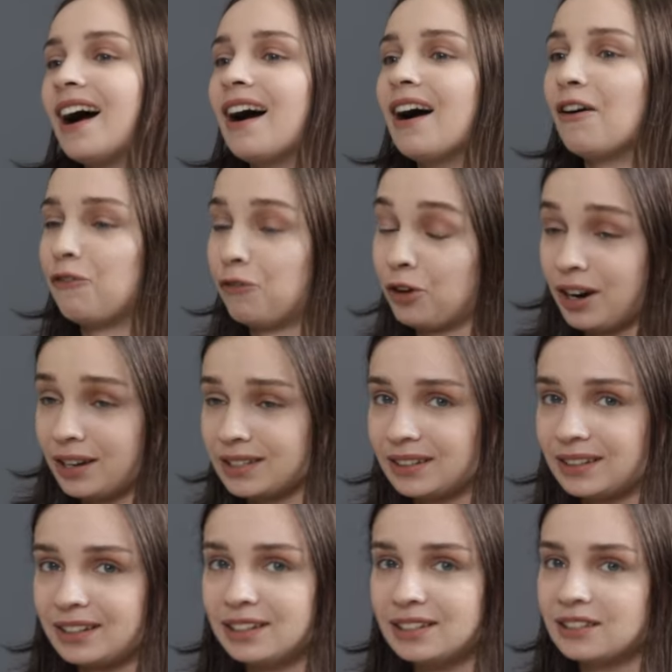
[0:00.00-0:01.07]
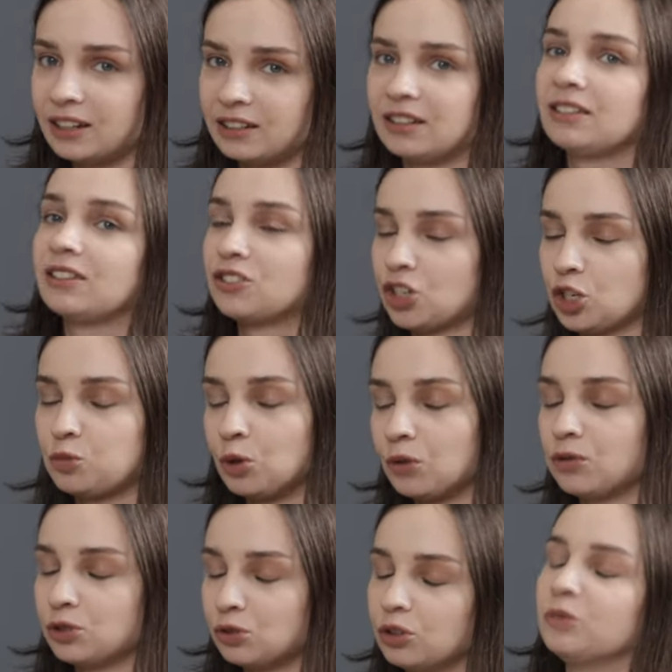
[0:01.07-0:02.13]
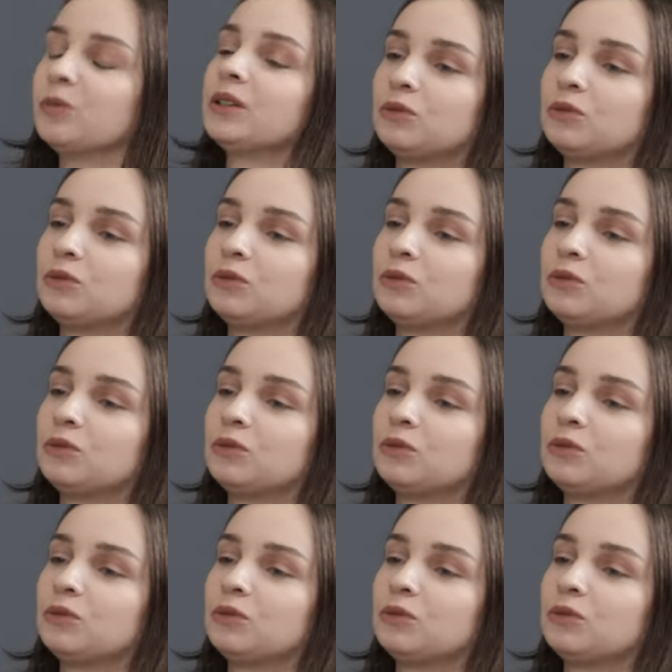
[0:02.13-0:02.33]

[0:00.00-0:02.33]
uh, for us at least. I think the judge pool was good,